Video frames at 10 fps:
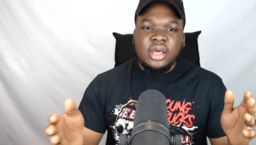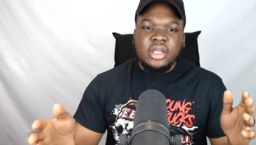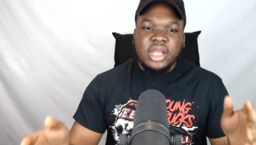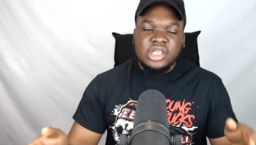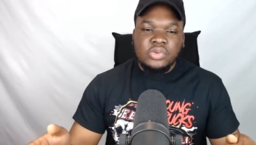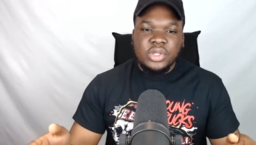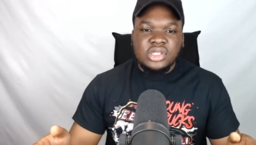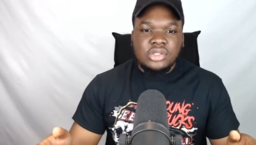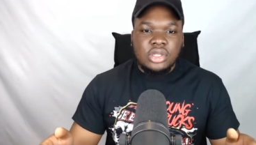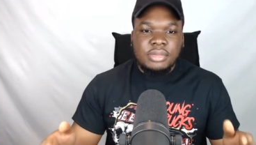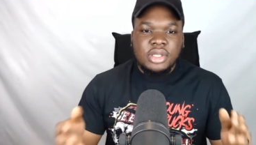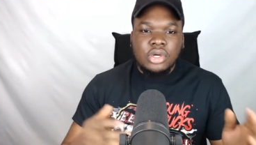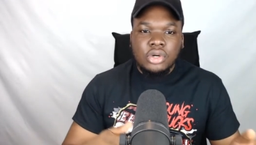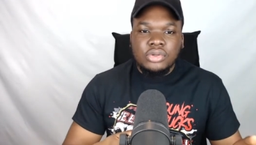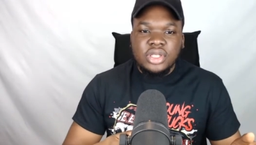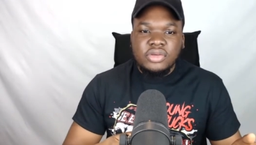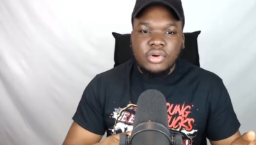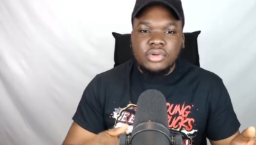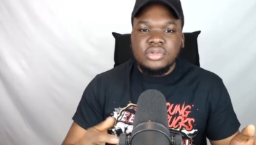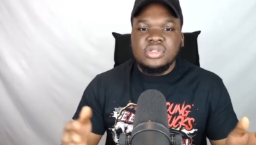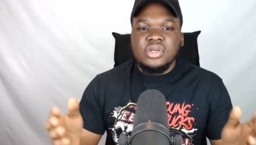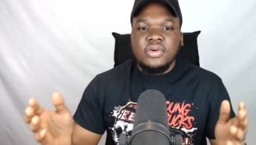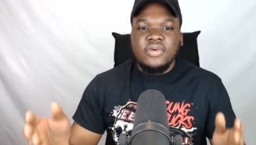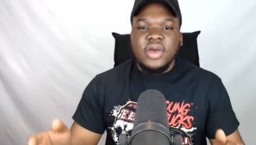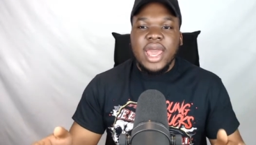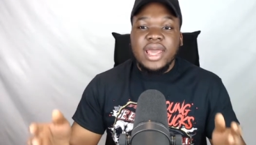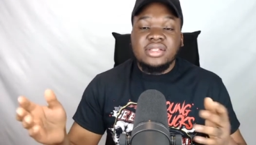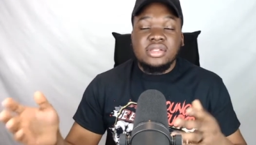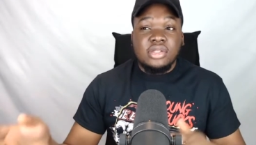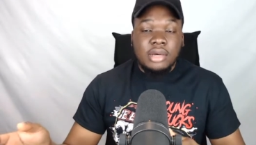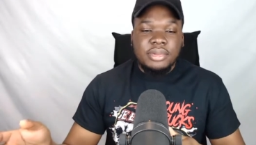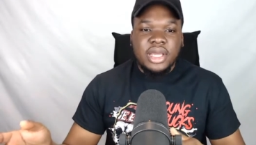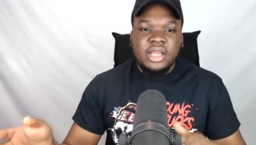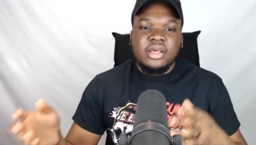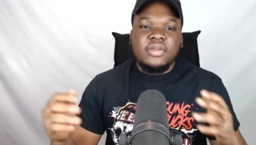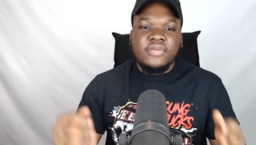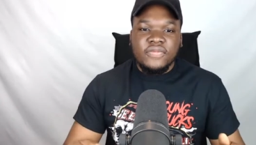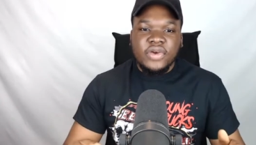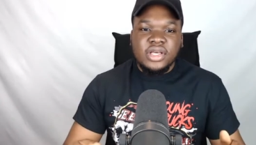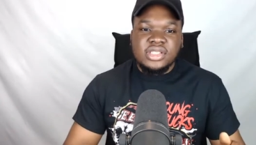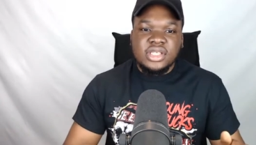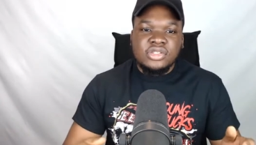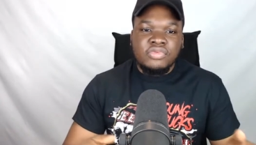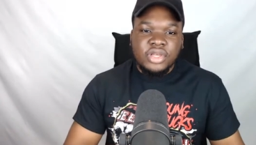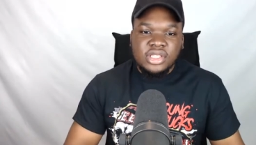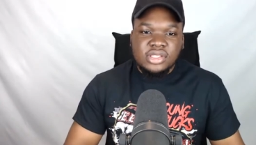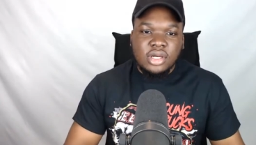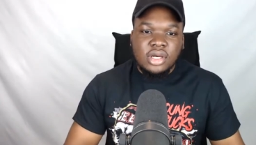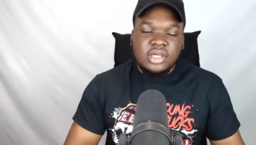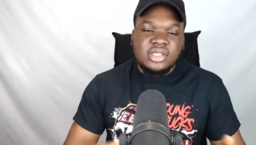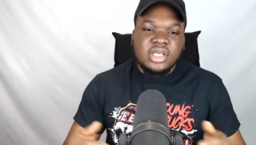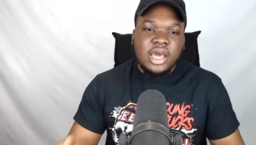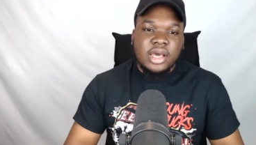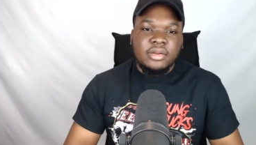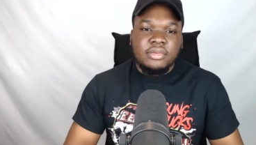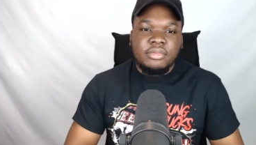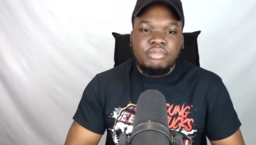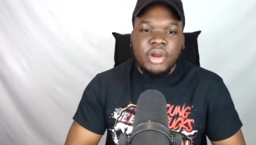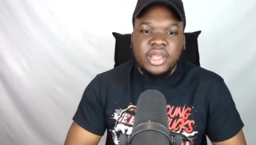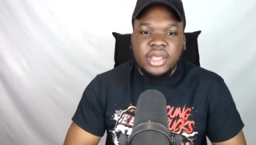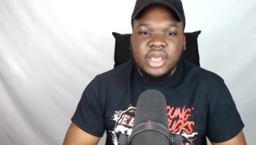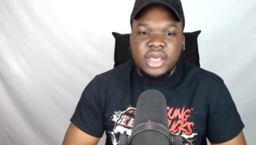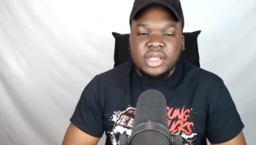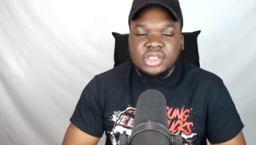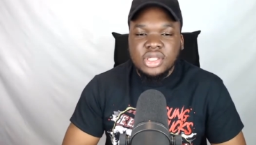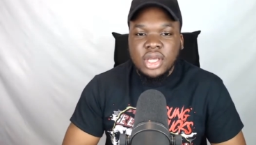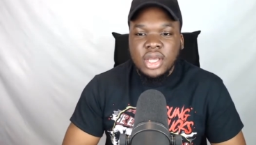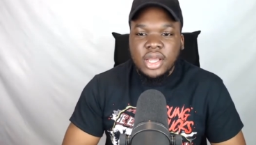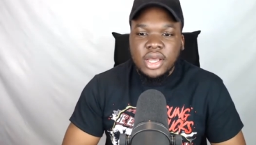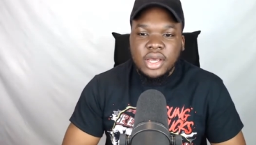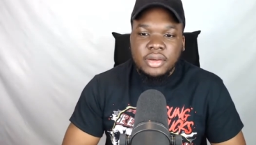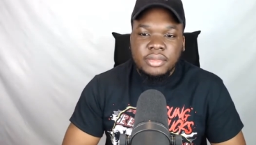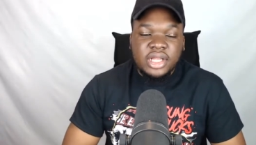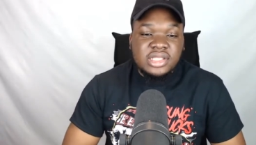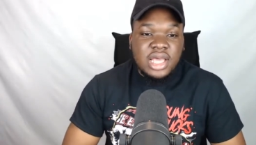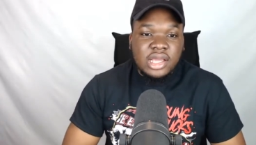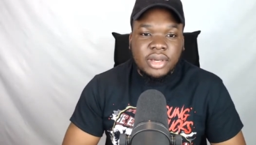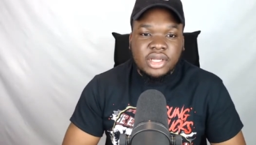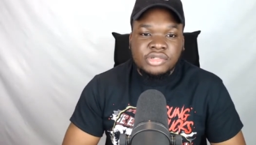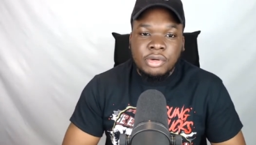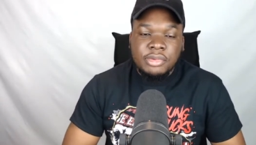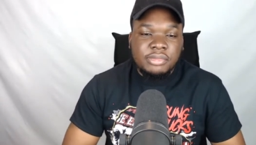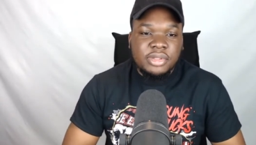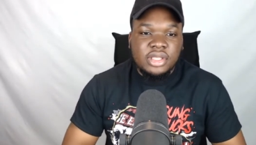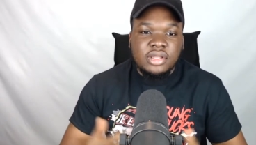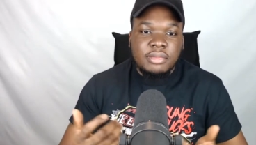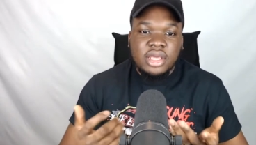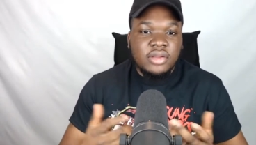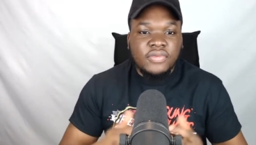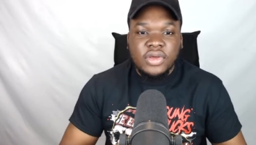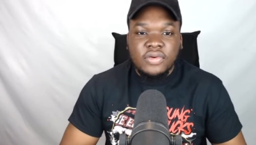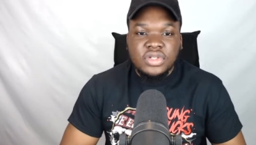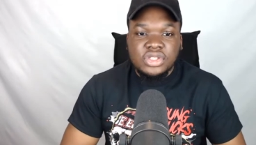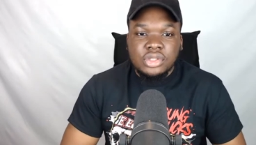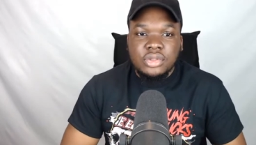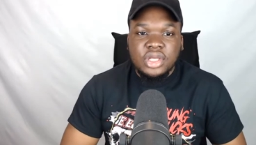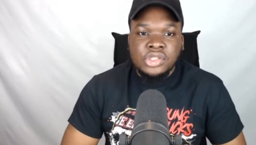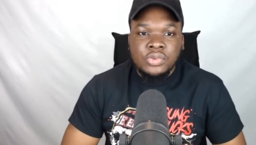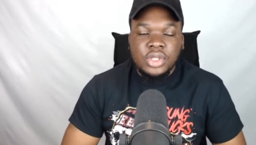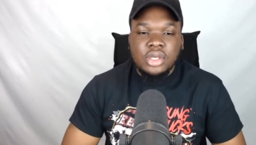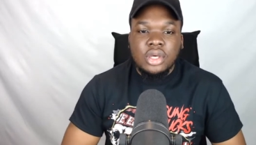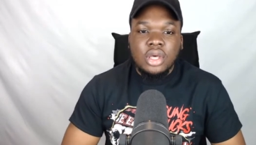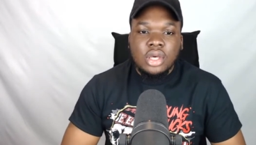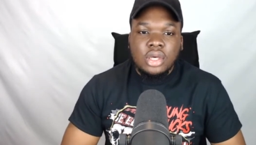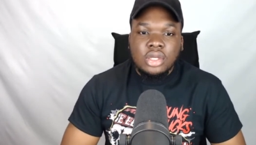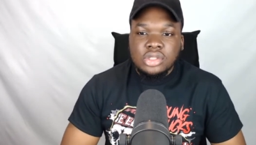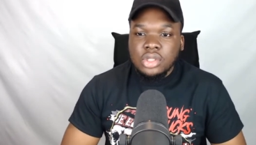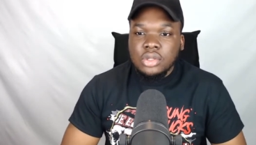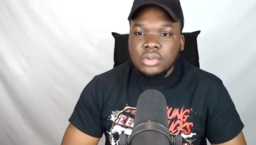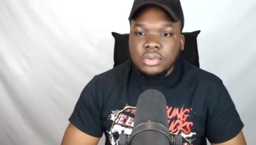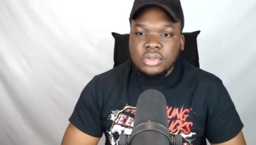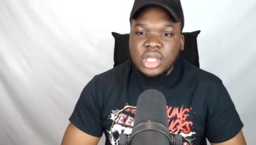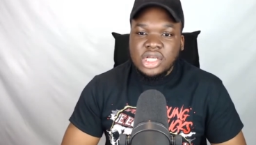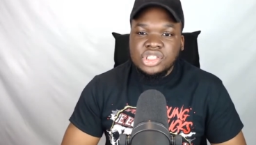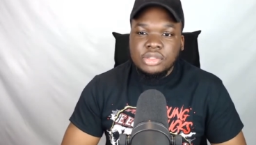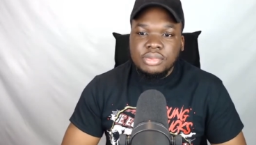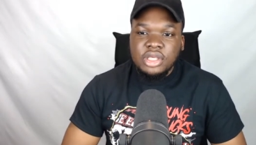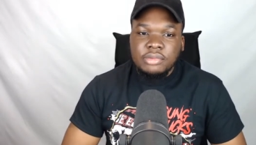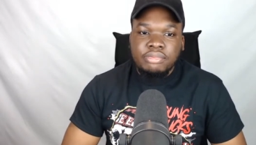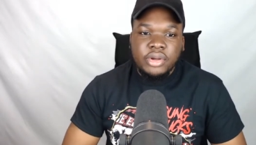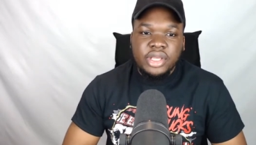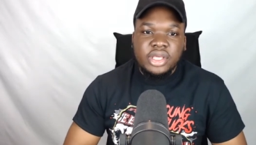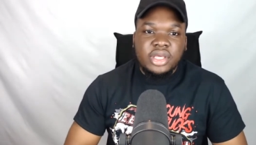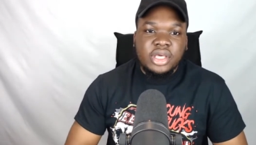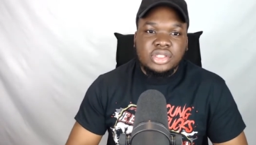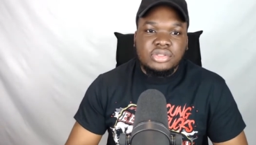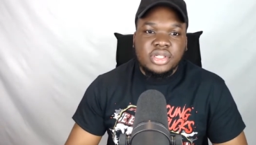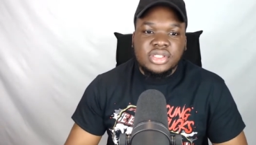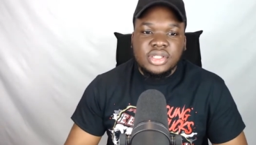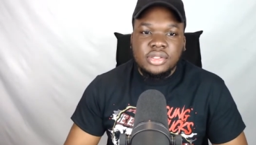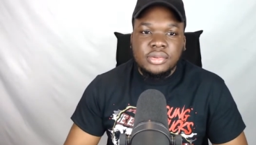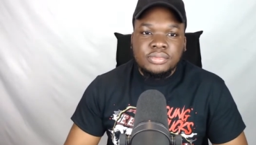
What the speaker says: next week is going to be Cody Rhodes and Darby Allin versus Ricky Starks and Brian Cage in a tag match, probably be the main event of the show next week. So that should be pretty interesting.